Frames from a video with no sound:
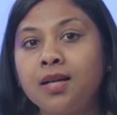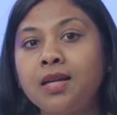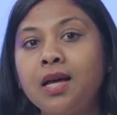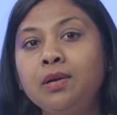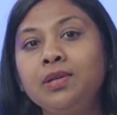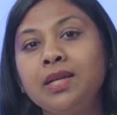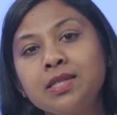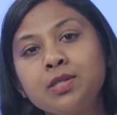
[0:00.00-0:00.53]

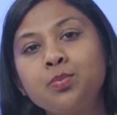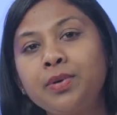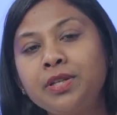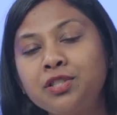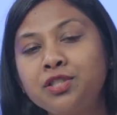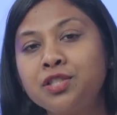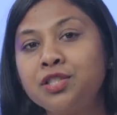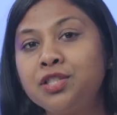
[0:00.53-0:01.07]
Now let's
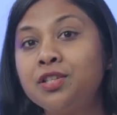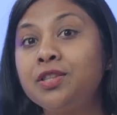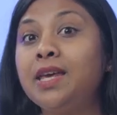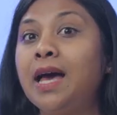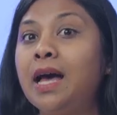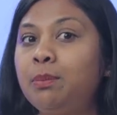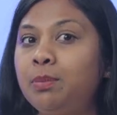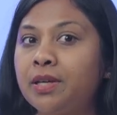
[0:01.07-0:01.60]
switch to
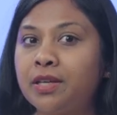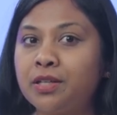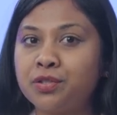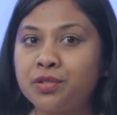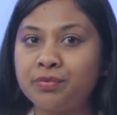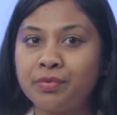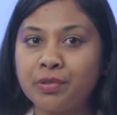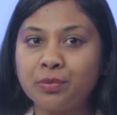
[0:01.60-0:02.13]
the
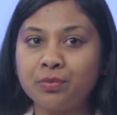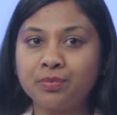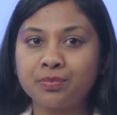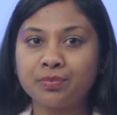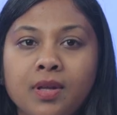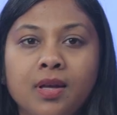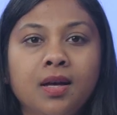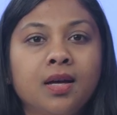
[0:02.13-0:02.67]
application view.
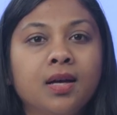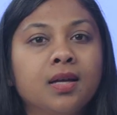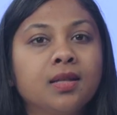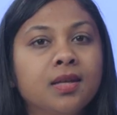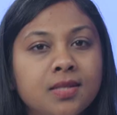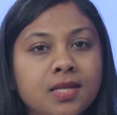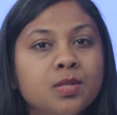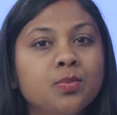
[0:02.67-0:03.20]

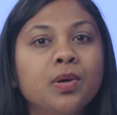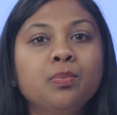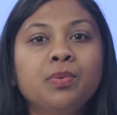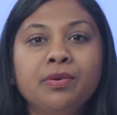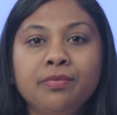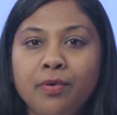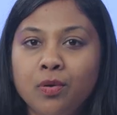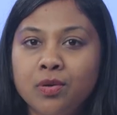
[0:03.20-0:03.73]
This is where
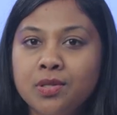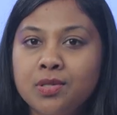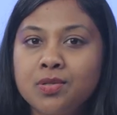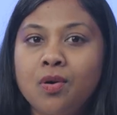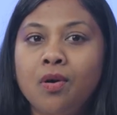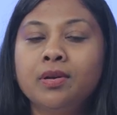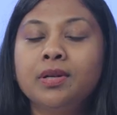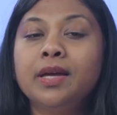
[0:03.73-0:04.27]
we focus
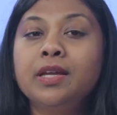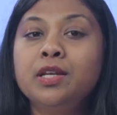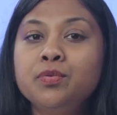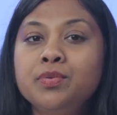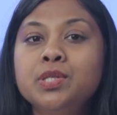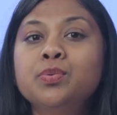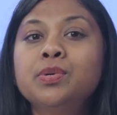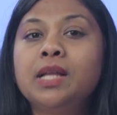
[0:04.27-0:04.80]
on
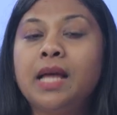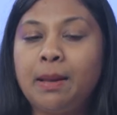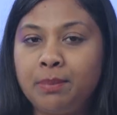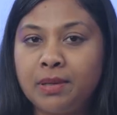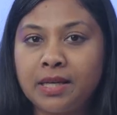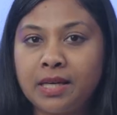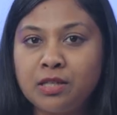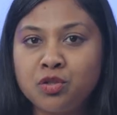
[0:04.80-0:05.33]
individual
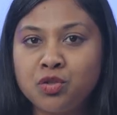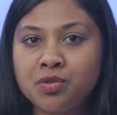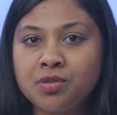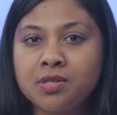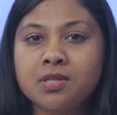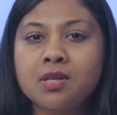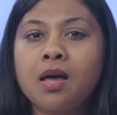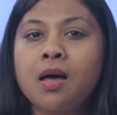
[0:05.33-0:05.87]

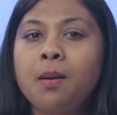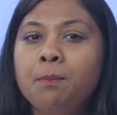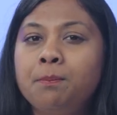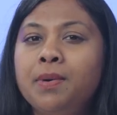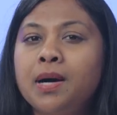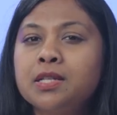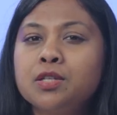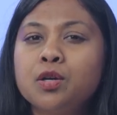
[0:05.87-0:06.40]
applications
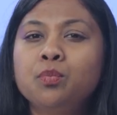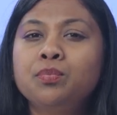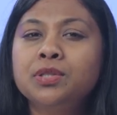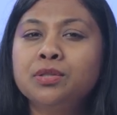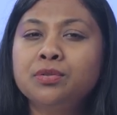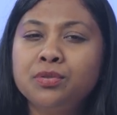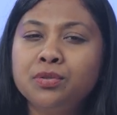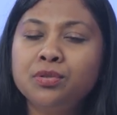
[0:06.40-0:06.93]
but
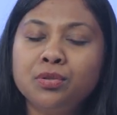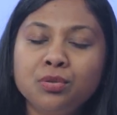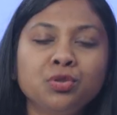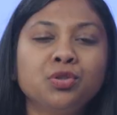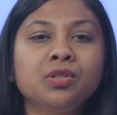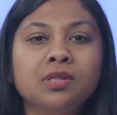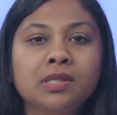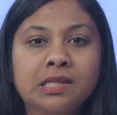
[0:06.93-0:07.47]
with a
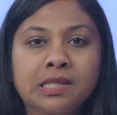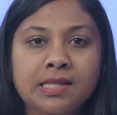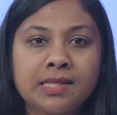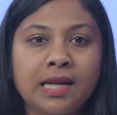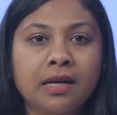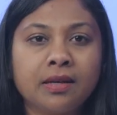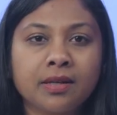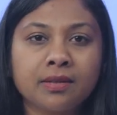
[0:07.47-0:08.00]
crucial
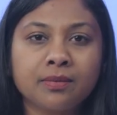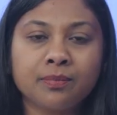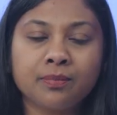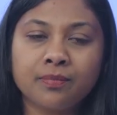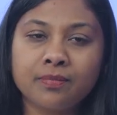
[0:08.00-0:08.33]
understanding.